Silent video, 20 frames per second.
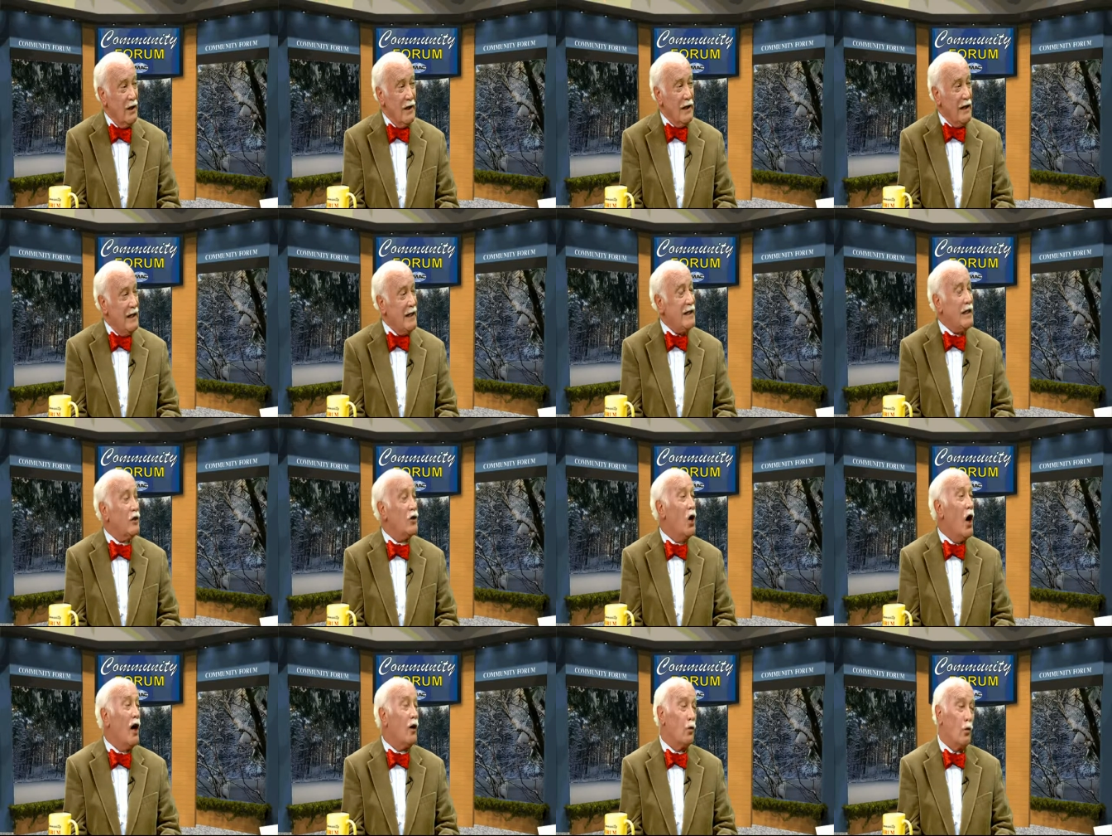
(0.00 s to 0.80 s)
He did
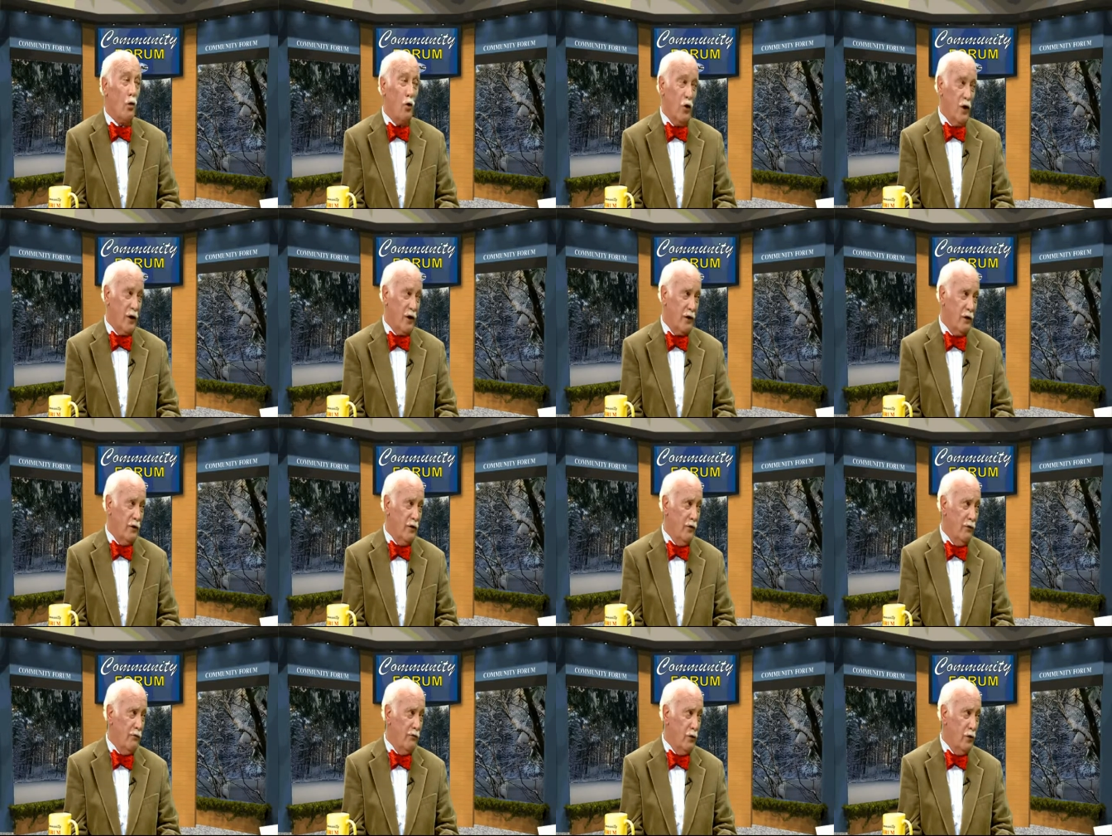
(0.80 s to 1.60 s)
not work
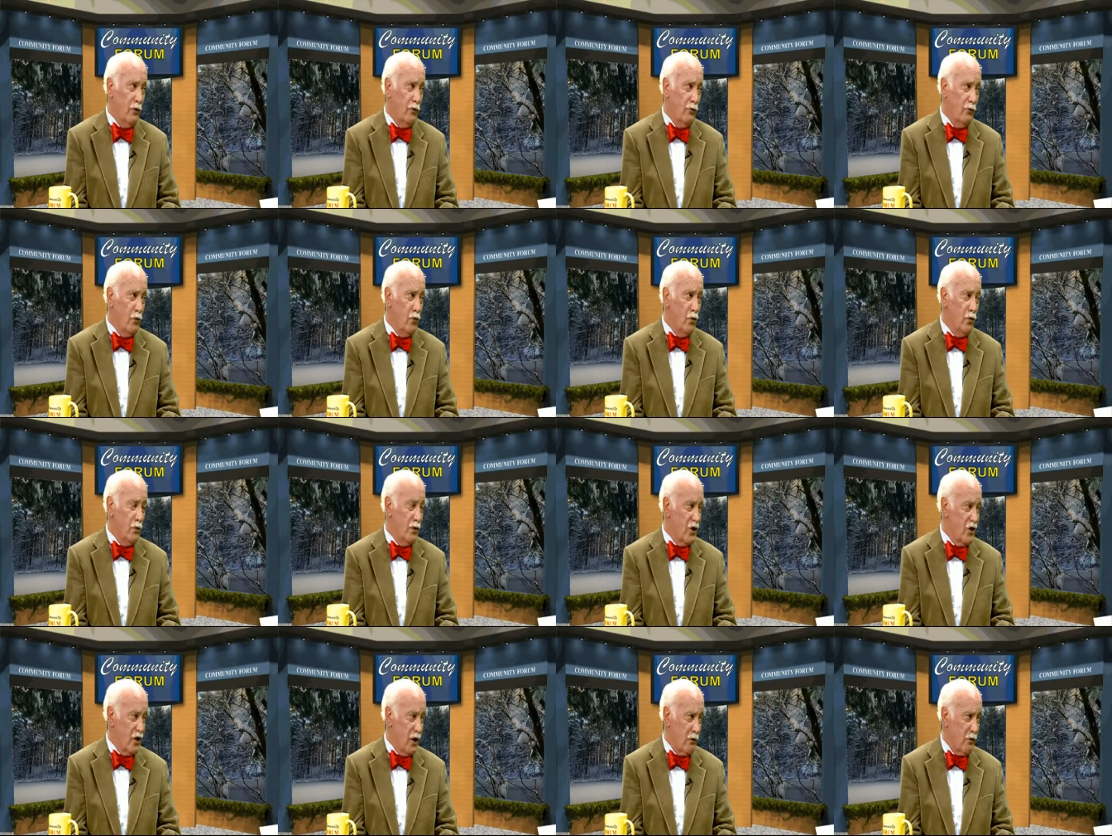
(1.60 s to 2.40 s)
through
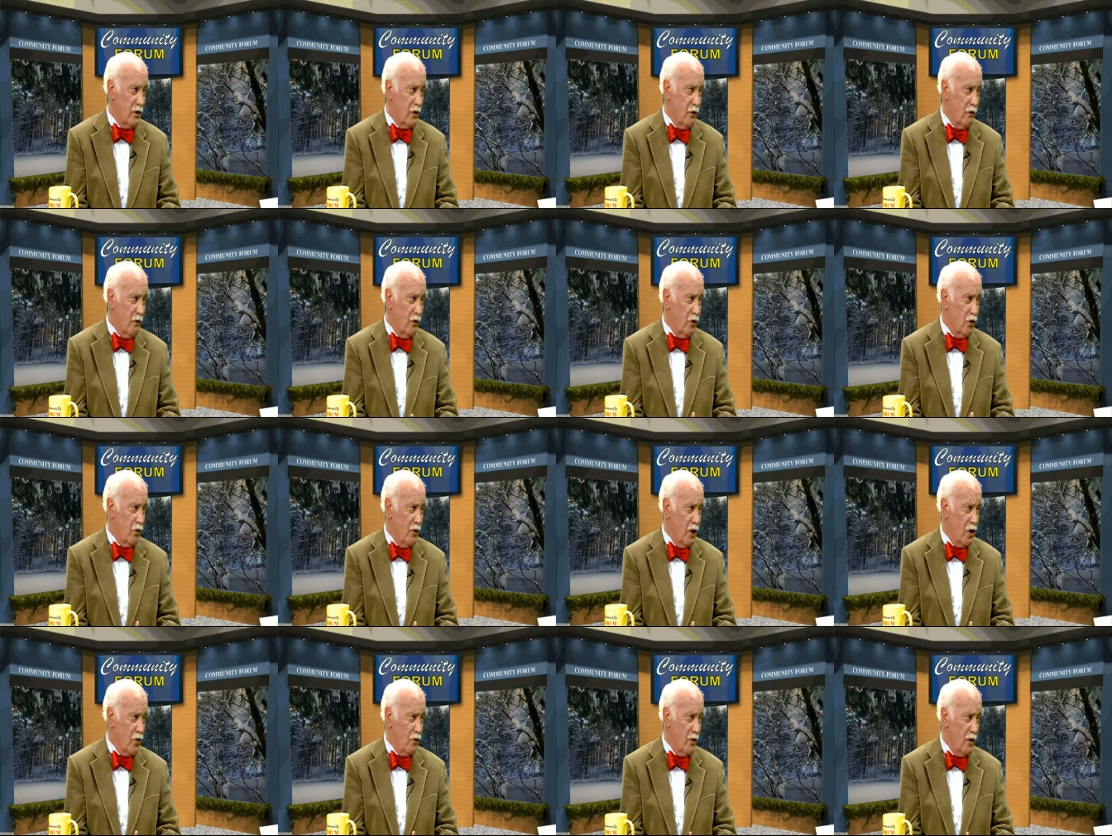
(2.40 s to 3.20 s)
the Secretary of the
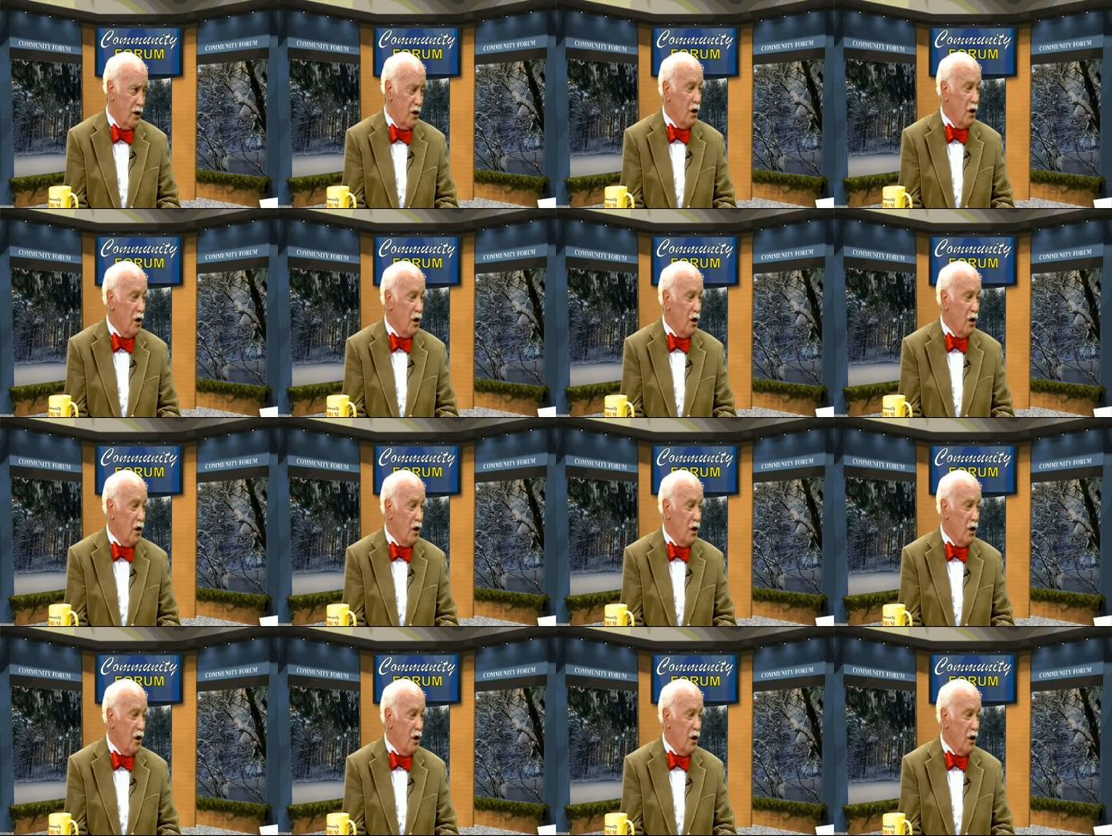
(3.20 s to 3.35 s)
Treasury